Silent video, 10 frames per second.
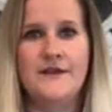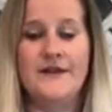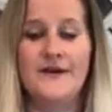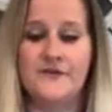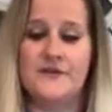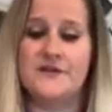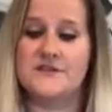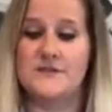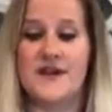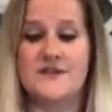Now, if your
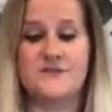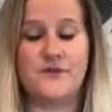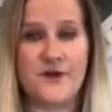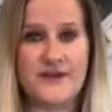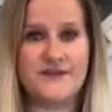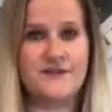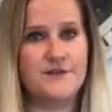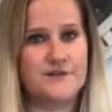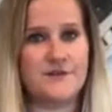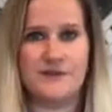customer has Verizon,
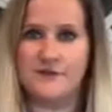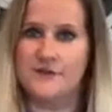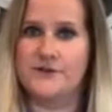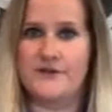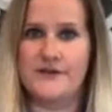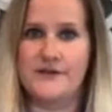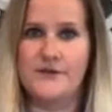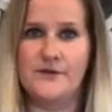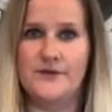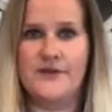you're just gonna look directly
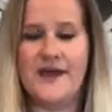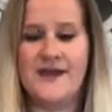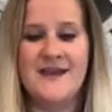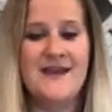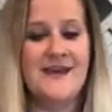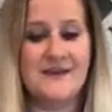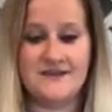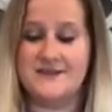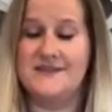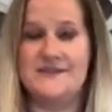below that, and
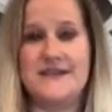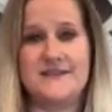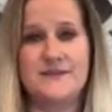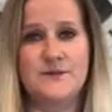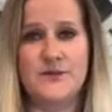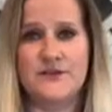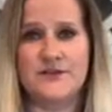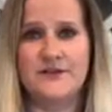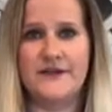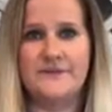it's the exact same
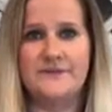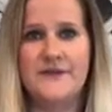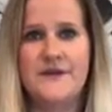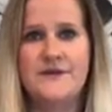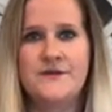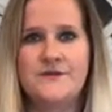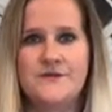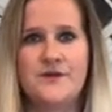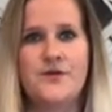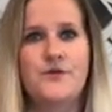question, right?
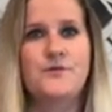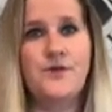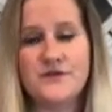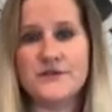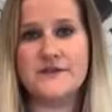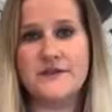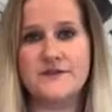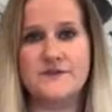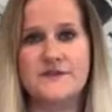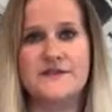So most of the
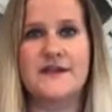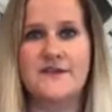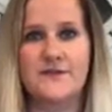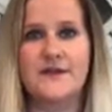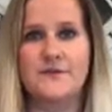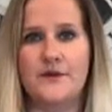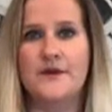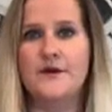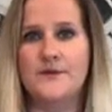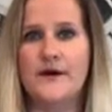customers that I've been able
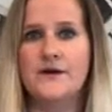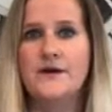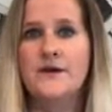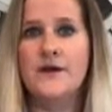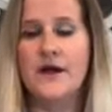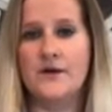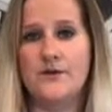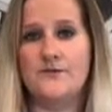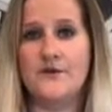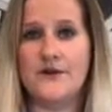to help out
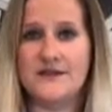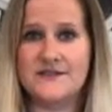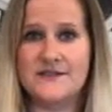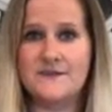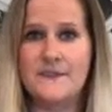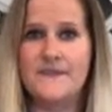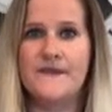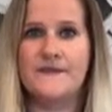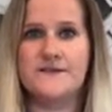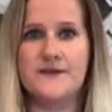with Verizon,
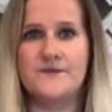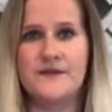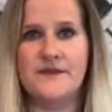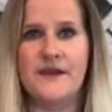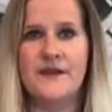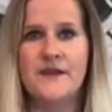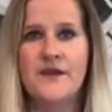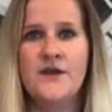they tell me that